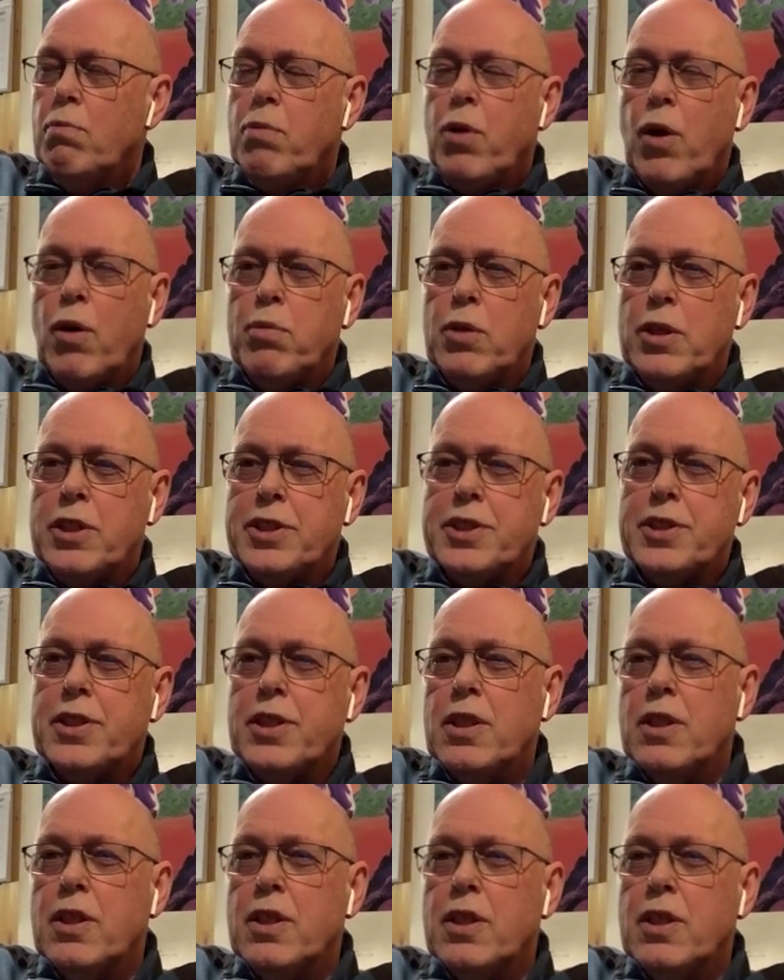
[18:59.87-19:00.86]

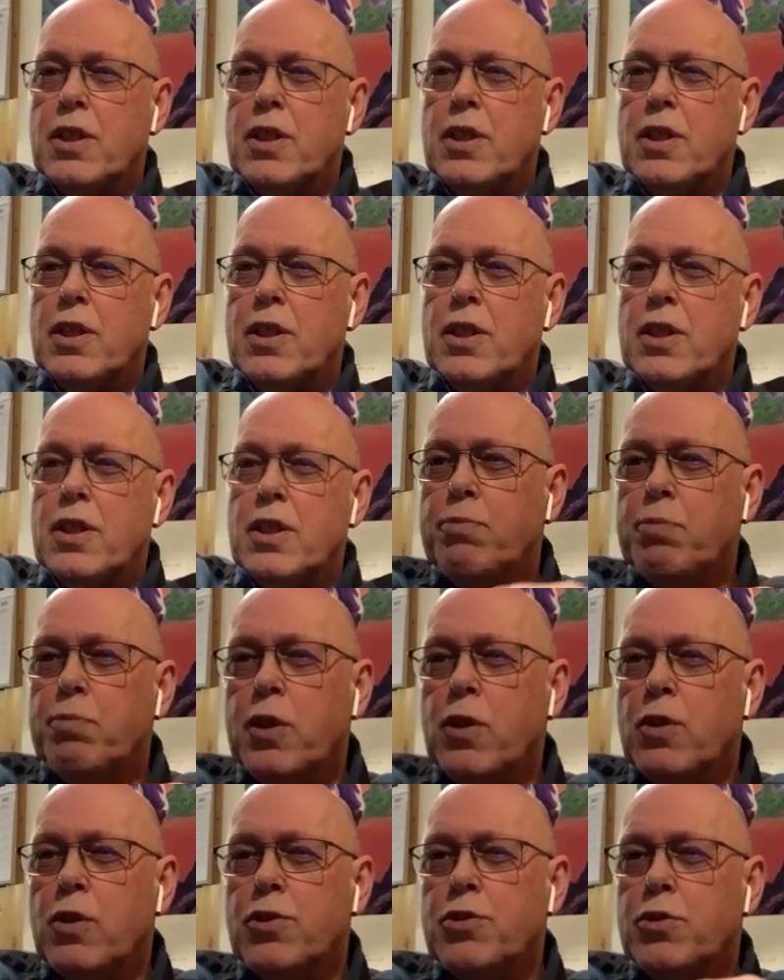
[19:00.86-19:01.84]
publish just
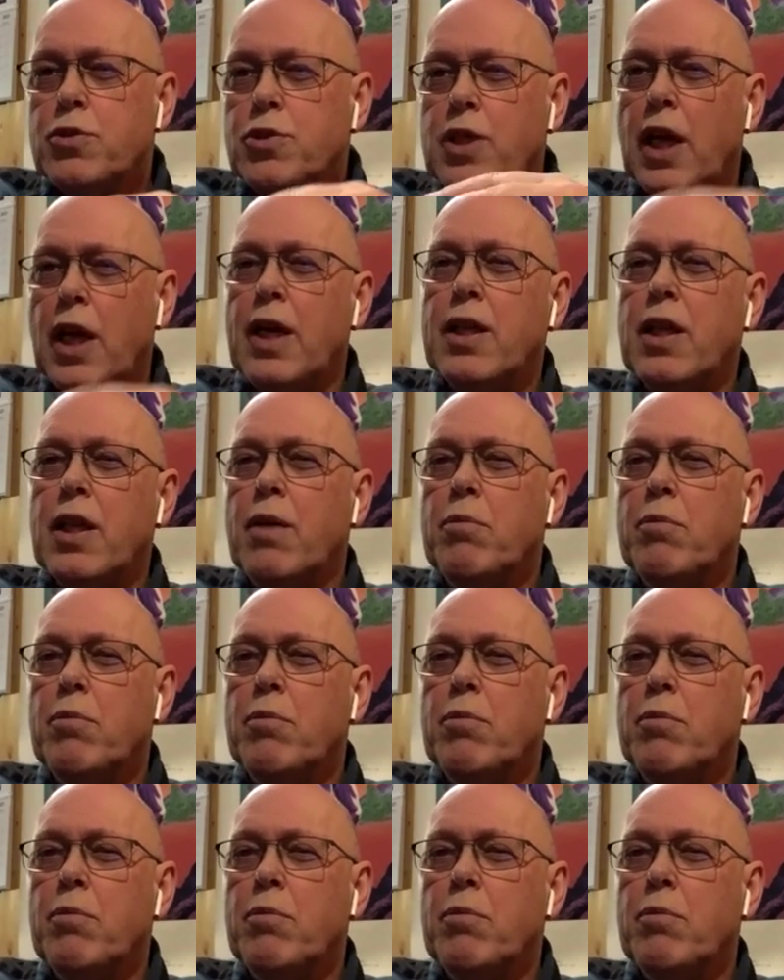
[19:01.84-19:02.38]
because you scan